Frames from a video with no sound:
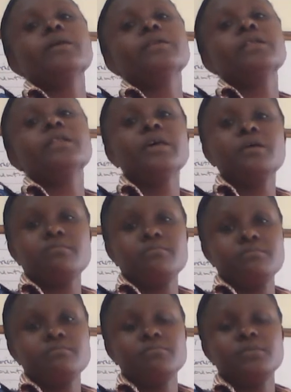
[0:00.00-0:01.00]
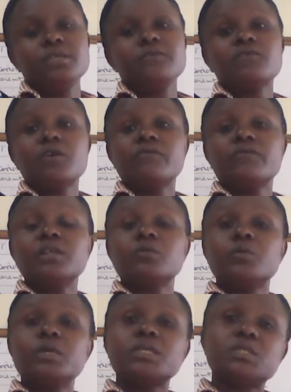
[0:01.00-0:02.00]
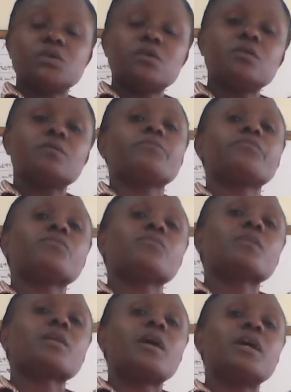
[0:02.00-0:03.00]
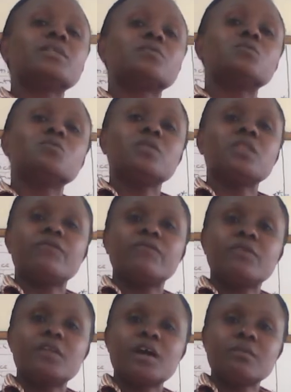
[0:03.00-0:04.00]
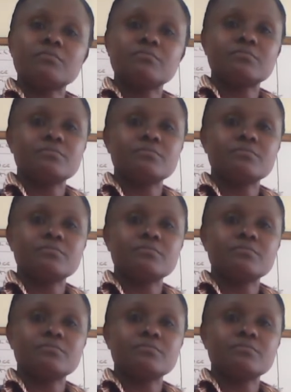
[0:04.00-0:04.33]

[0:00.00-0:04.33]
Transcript: Read them. If you have any question, ask through the forum,